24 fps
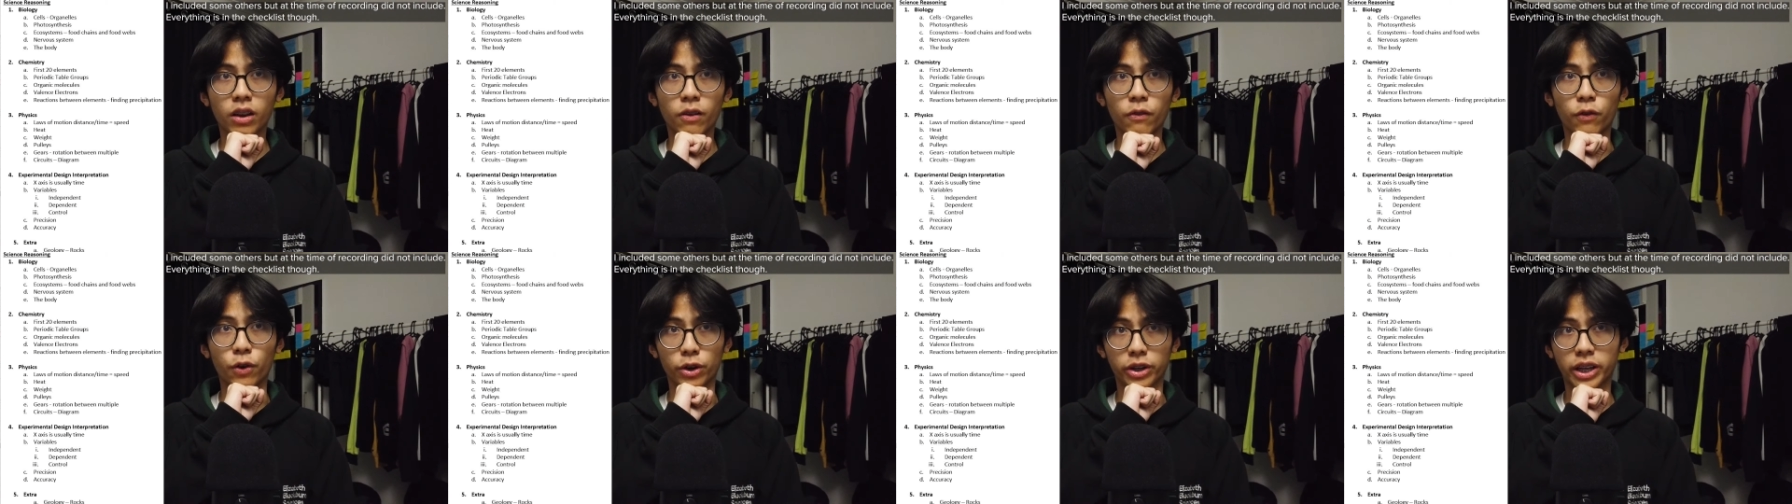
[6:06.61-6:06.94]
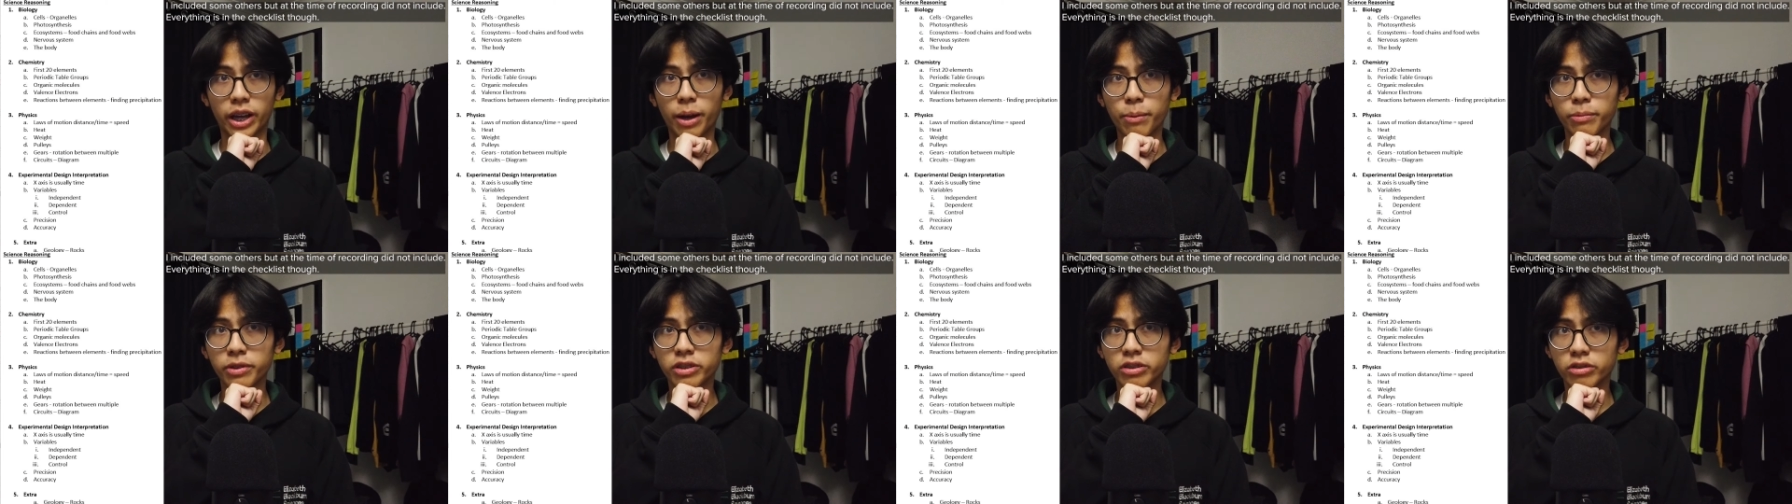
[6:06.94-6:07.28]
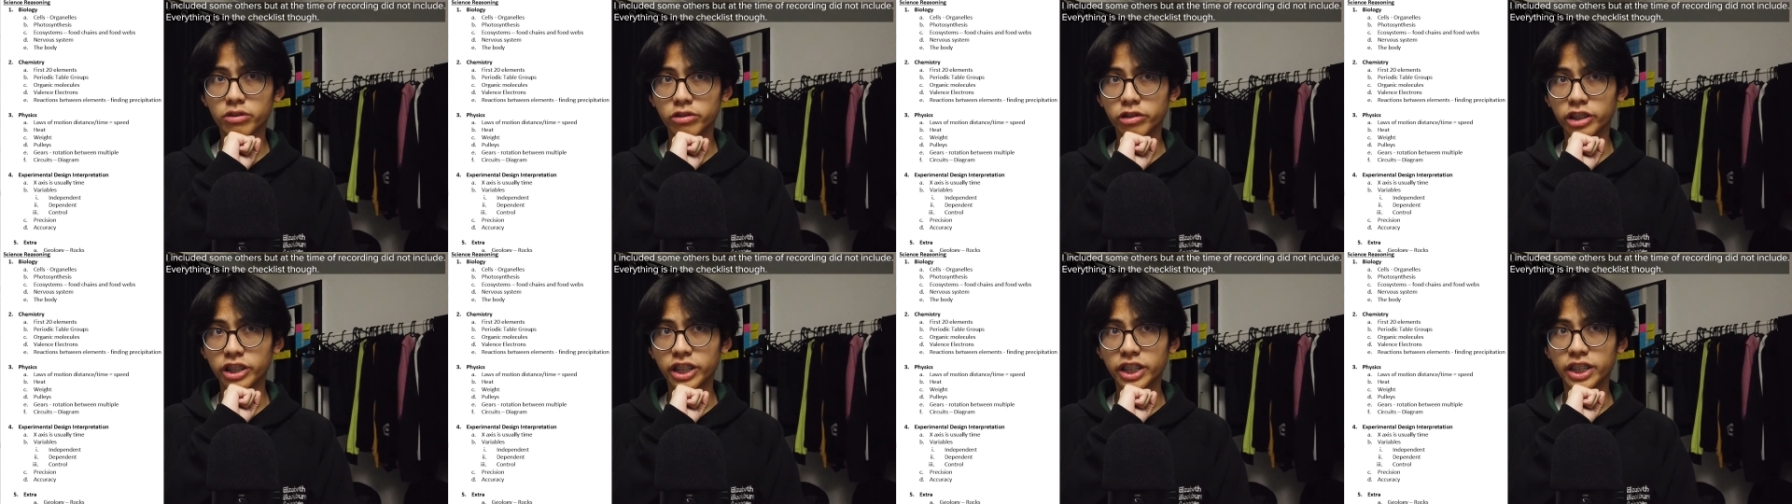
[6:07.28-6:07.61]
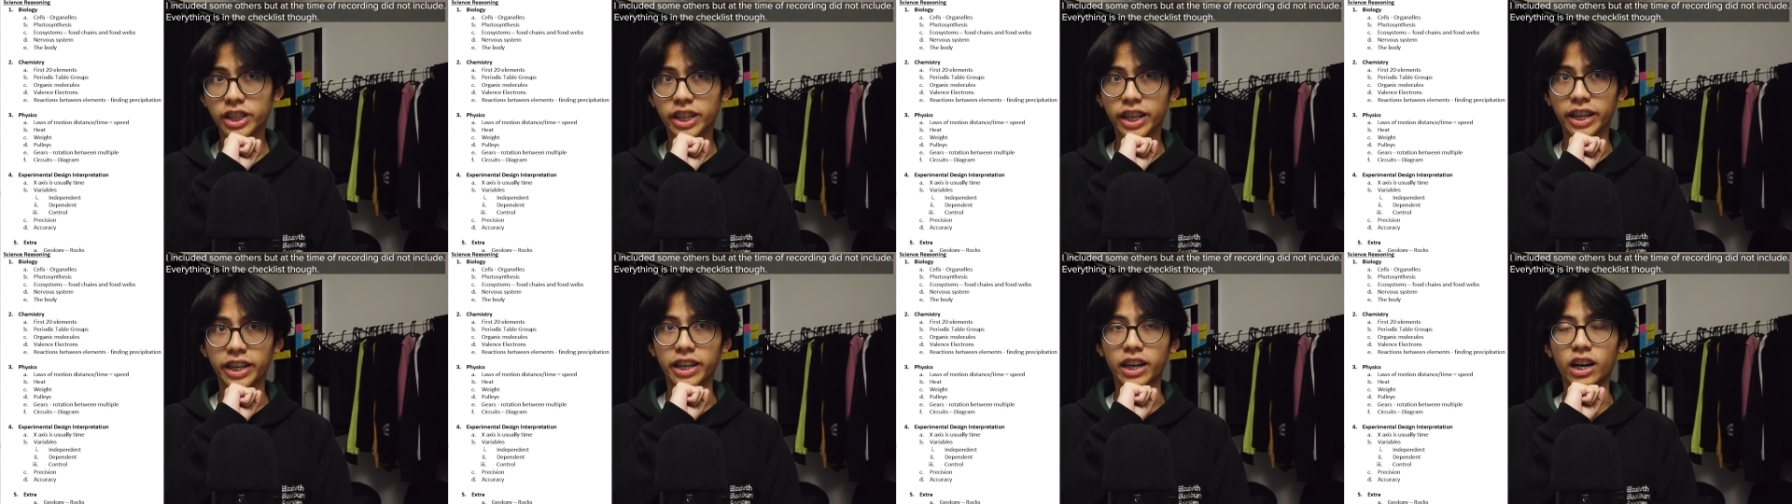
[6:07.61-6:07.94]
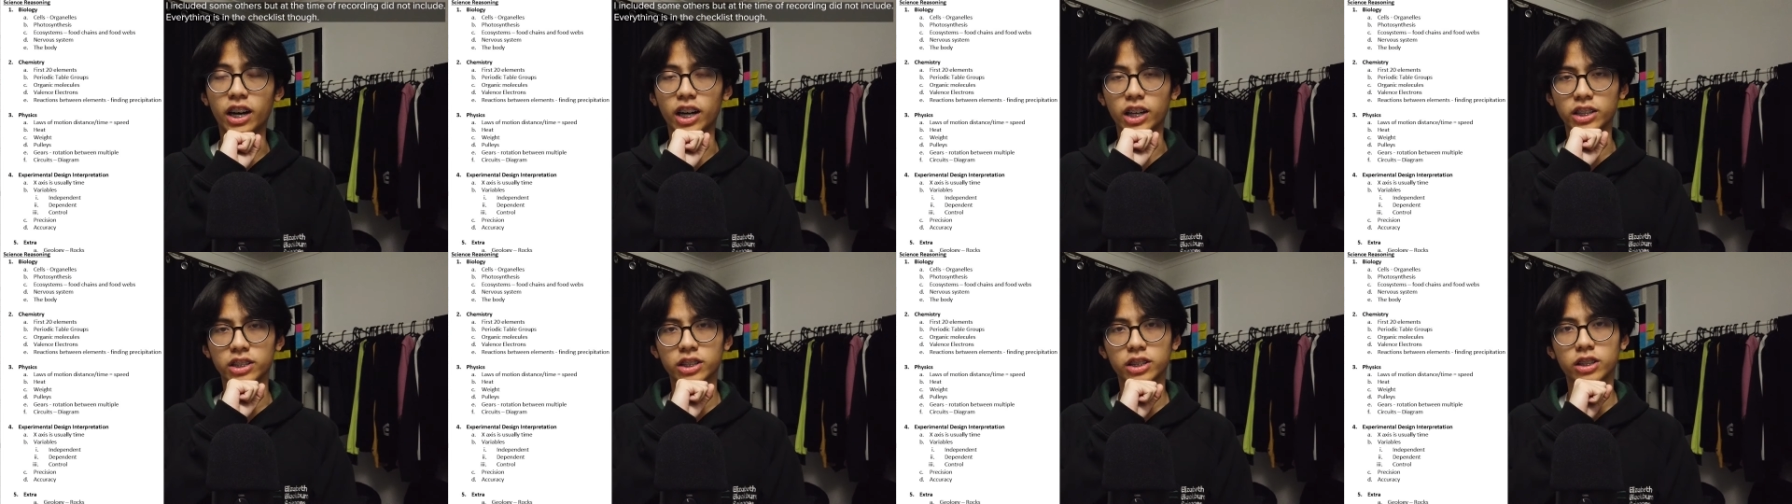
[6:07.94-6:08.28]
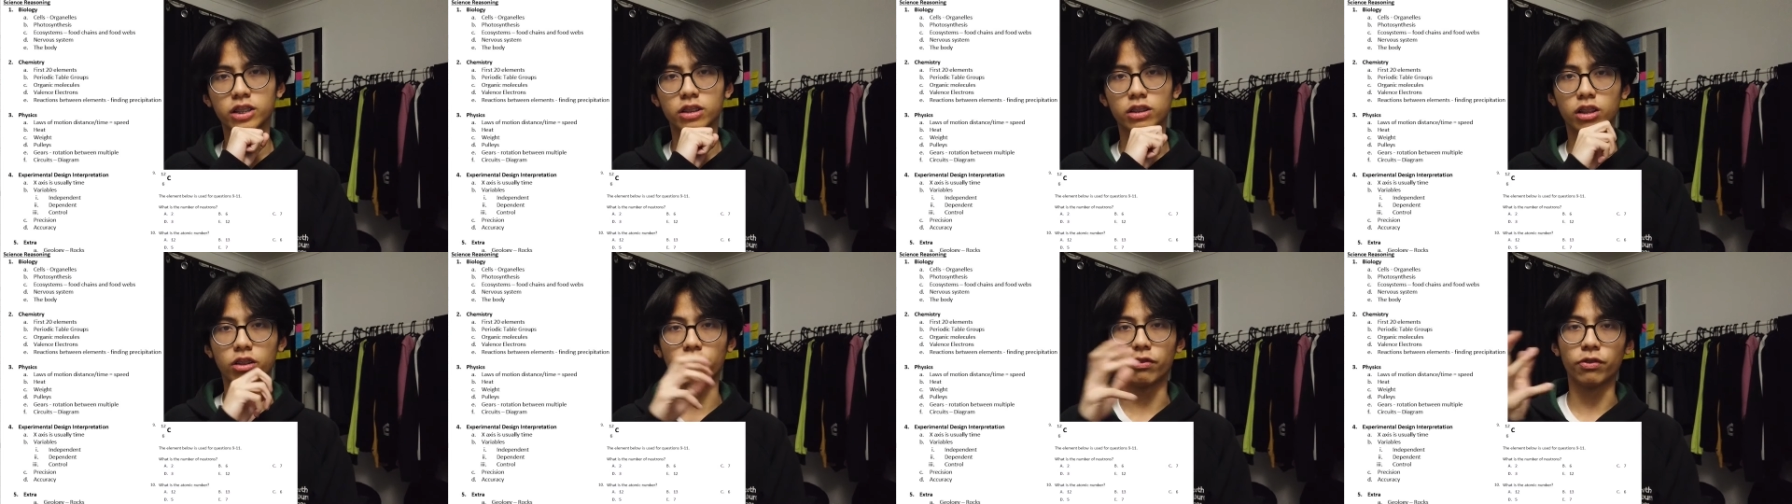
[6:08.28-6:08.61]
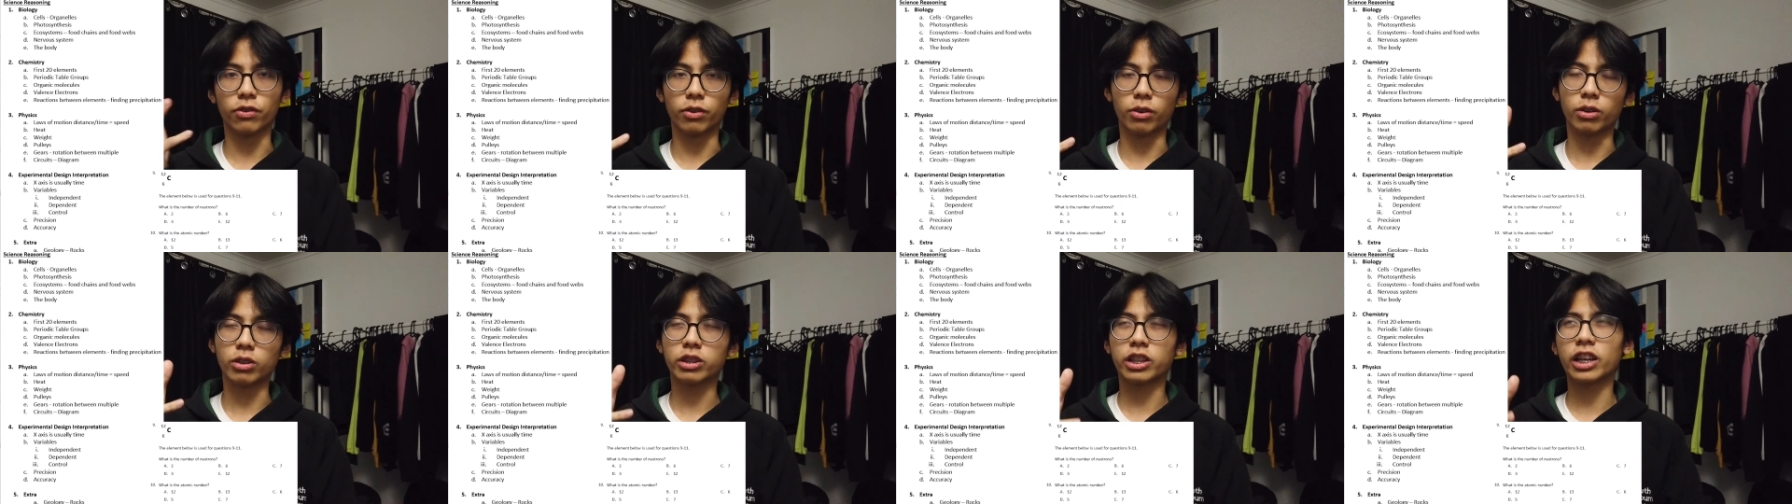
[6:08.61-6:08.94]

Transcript: For chemistry, they ask the